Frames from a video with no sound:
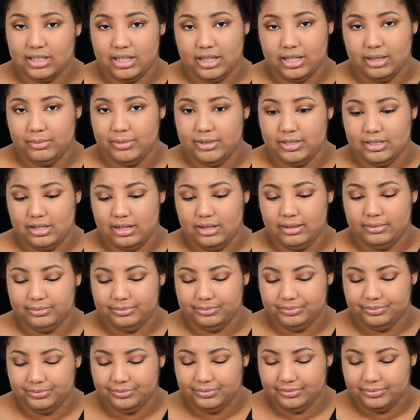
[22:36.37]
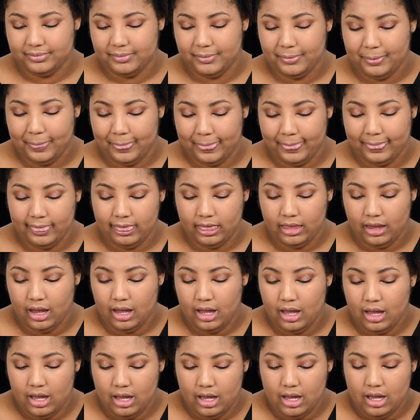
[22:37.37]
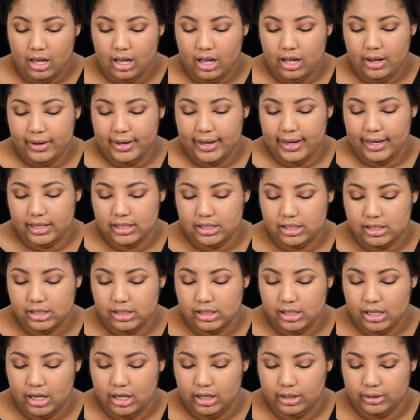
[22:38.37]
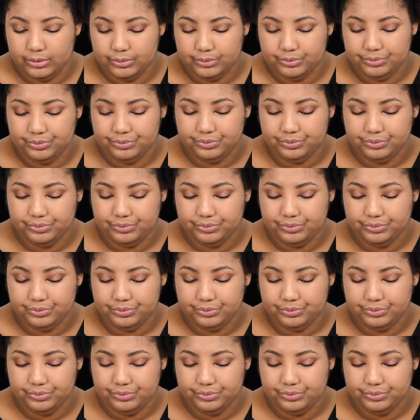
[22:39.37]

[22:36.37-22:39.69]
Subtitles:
Let me stop. Okay, so